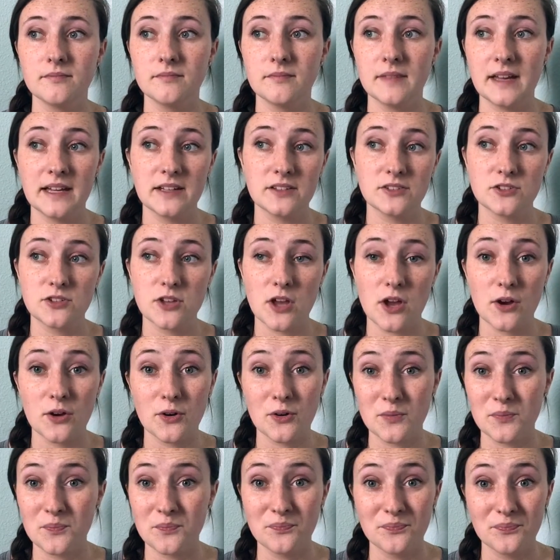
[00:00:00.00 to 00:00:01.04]
and
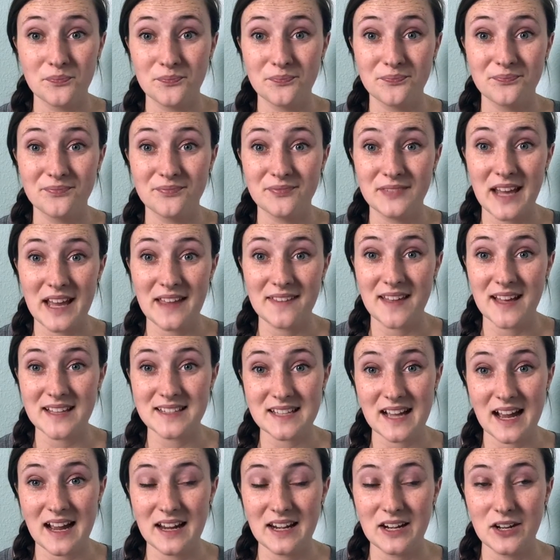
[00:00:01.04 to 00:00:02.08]
so... yeah, that's
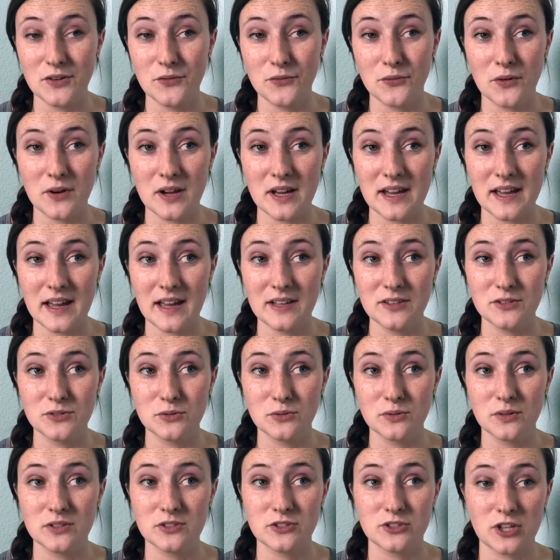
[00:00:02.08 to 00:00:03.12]
kind of what a
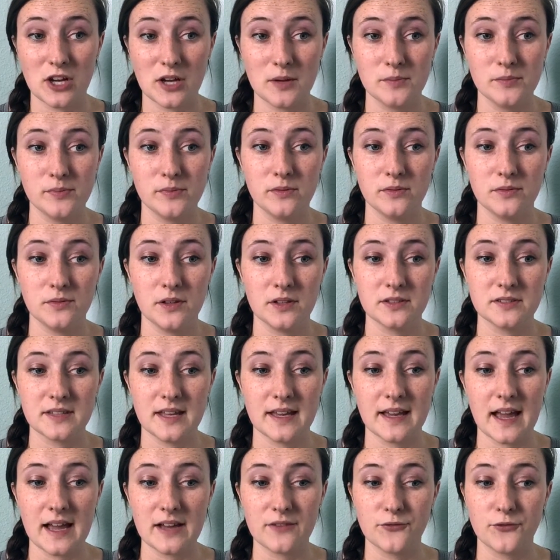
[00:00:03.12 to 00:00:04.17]
doula's job looks
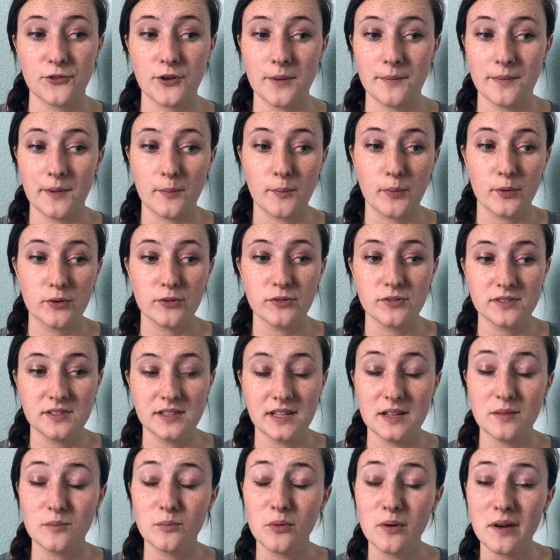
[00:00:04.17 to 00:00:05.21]
like from the birth
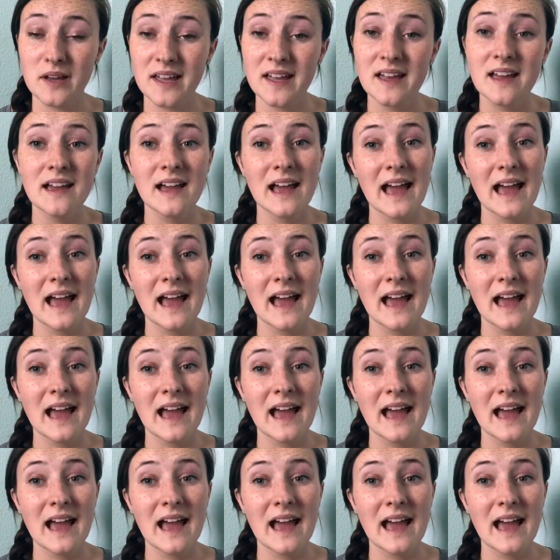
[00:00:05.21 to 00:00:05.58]
standpoint,